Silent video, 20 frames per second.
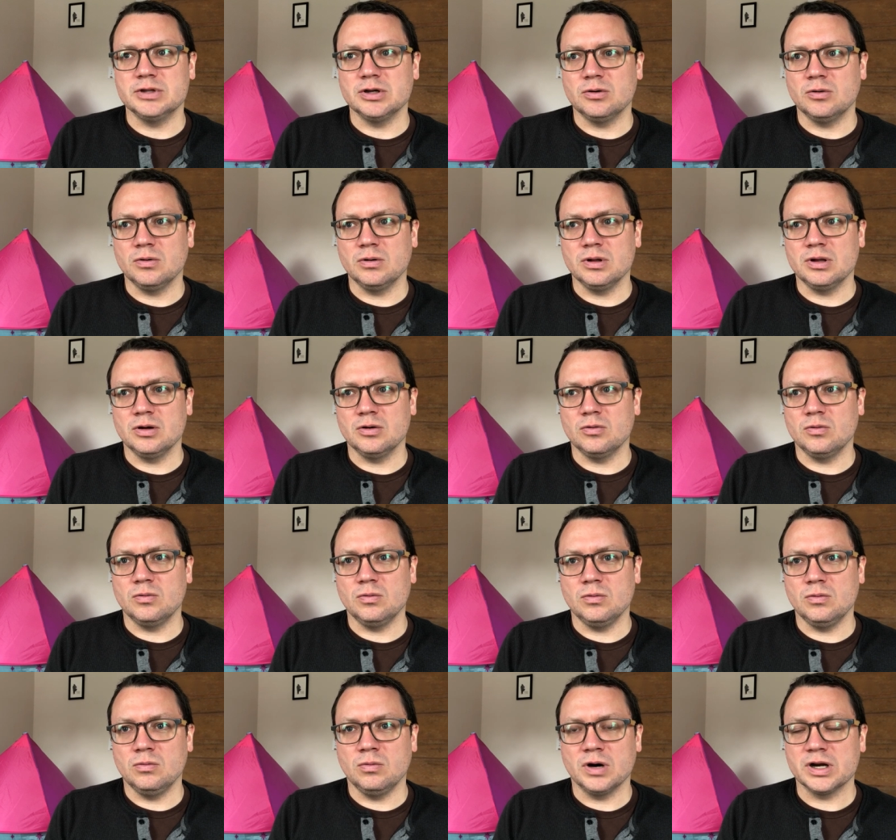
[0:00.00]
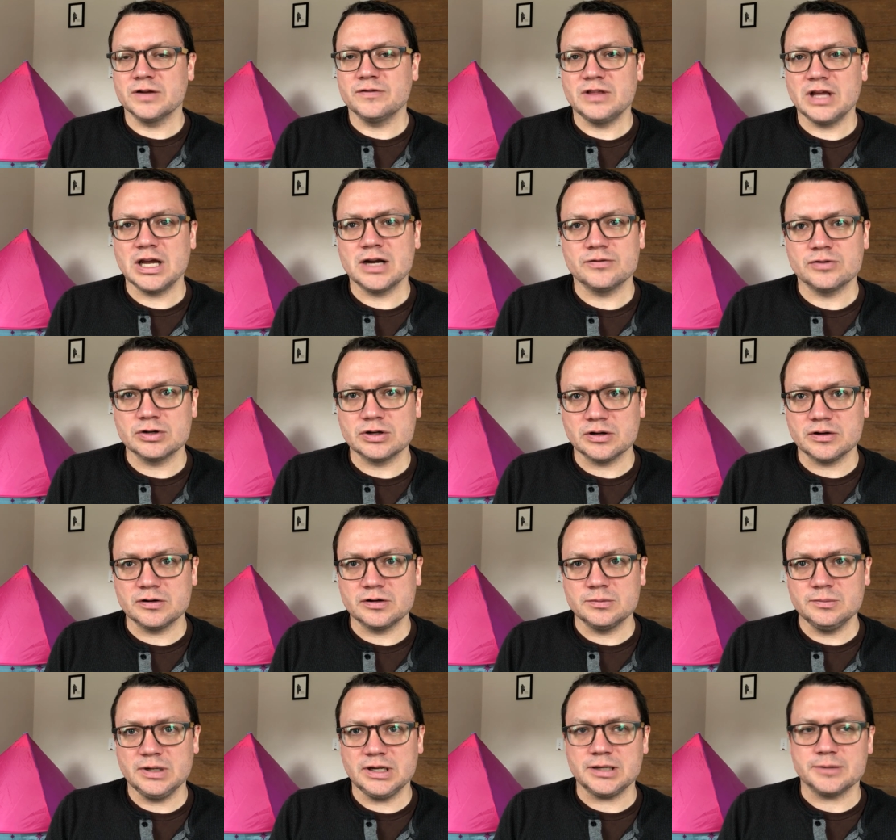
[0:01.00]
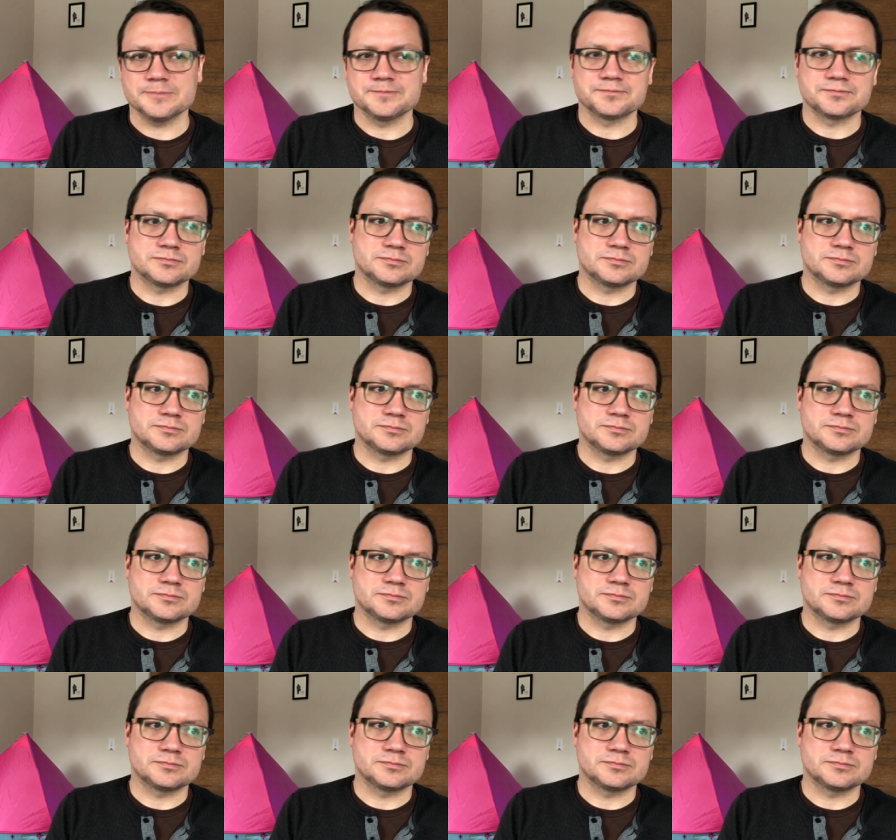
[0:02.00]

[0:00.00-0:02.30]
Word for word: that you know, what have they ever done to me?